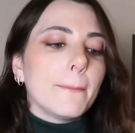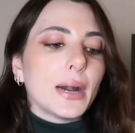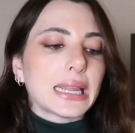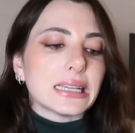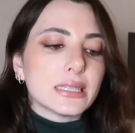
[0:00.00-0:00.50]

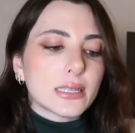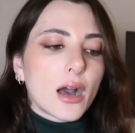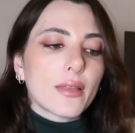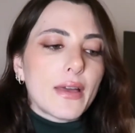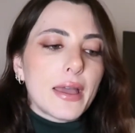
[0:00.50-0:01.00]
but I
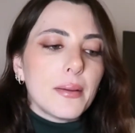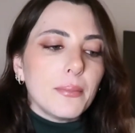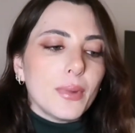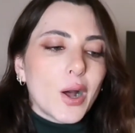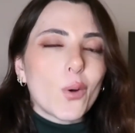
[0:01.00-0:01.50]
saw
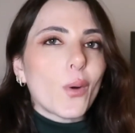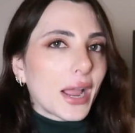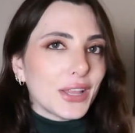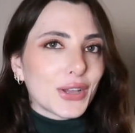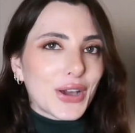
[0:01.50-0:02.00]
them a
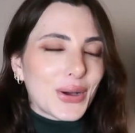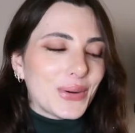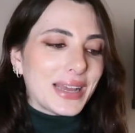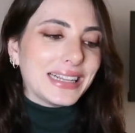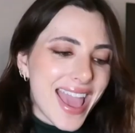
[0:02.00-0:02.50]
while
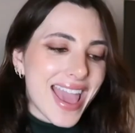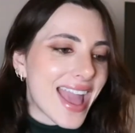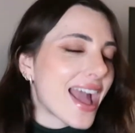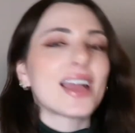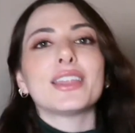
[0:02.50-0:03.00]
ago and,
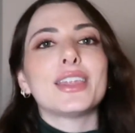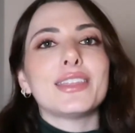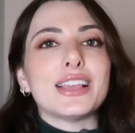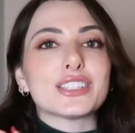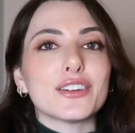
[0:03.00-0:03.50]

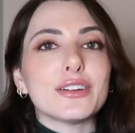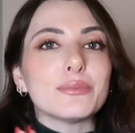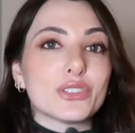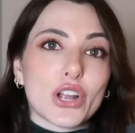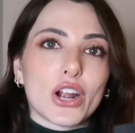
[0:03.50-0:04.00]
and these are
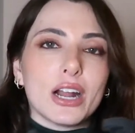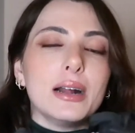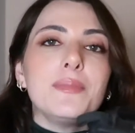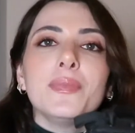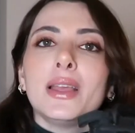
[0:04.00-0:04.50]
from
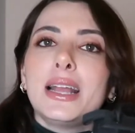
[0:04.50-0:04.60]
Zara.